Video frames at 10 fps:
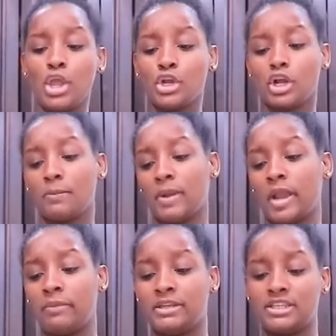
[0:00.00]
you're
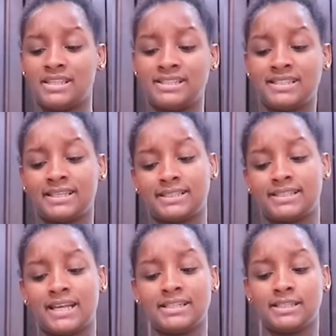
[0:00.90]
comparing me to, this is the
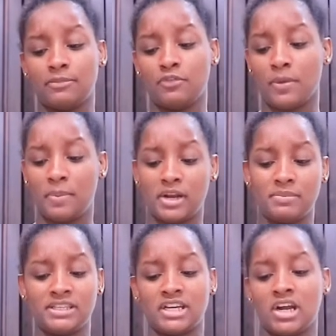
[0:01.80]
second time you've compared
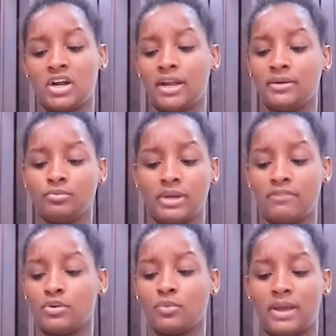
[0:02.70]
me to her and
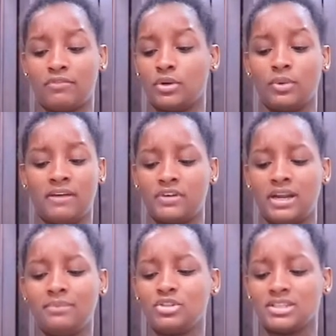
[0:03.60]
whatever, and whatever, and whatever.
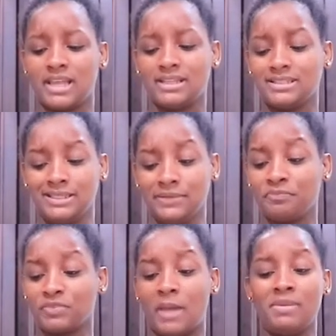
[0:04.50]
And I'm just like, listen,
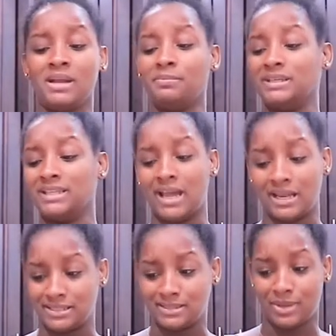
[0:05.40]
I'm being completely
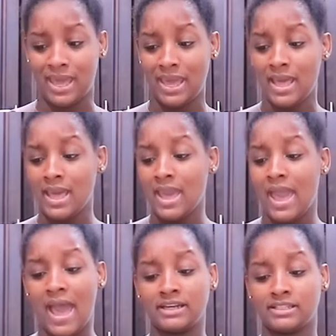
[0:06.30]
honest, okay?
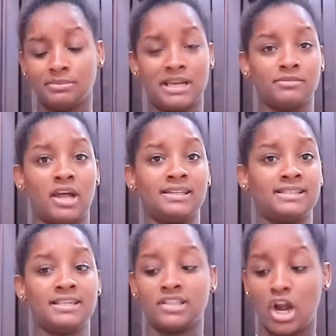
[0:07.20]
And sometimes
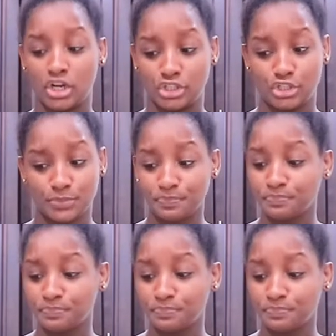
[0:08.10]
honesty is harsh.